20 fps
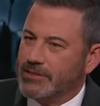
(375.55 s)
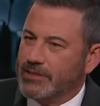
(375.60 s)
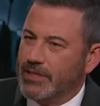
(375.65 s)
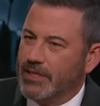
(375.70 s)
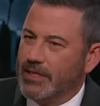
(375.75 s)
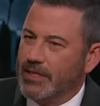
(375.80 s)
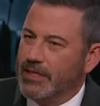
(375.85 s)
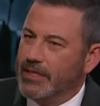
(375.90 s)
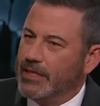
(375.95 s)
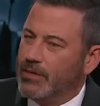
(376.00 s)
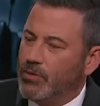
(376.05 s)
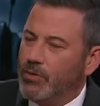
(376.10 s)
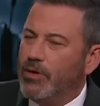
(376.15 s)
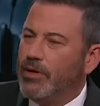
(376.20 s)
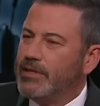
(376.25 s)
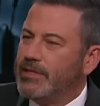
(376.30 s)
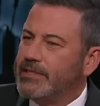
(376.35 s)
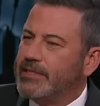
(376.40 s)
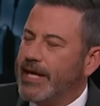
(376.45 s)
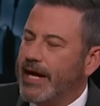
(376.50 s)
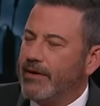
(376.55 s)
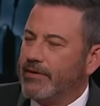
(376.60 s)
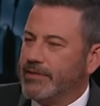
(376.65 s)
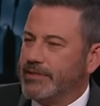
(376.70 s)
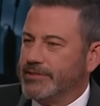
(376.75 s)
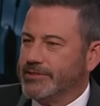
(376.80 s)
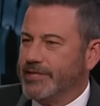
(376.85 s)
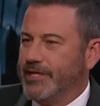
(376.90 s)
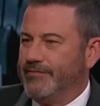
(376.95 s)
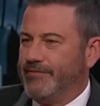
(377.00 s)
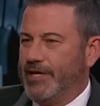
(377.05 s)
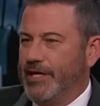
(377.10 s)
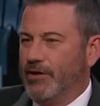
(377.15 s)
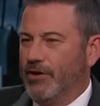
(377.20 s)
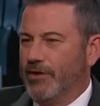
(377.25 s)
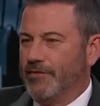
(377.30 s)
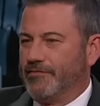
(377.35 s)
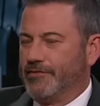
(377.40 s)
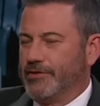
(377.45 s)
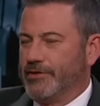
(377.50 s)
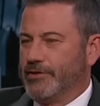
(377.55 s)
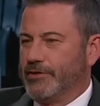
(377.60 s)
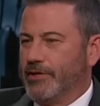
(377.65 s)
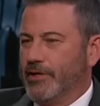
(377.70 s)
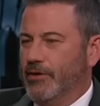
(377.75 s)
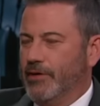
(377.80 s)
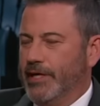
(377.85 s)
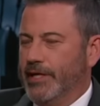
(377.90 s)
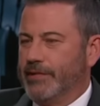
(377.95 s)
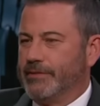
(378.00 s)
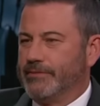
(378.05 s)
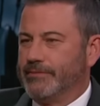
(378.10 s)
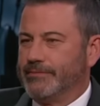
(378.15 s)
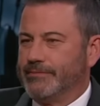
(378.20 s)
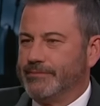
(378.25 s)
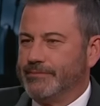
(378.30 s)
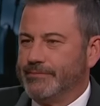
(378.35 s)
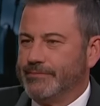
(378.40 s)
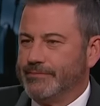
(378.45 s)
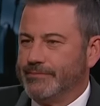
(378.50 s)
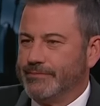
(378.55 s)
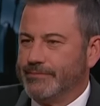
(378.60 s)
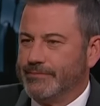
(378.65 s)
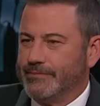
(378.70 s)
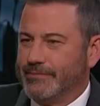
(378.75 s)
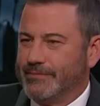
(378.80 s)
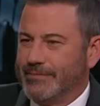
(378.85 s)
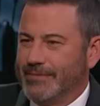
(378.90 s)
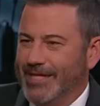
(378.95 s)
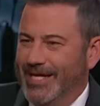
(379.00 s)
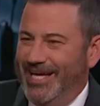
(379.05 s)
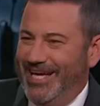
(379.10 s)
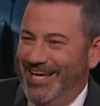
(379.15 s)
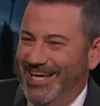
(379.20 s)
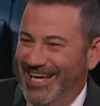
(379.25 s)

Who other characters have they offered you? Go ahead. I'm not sure.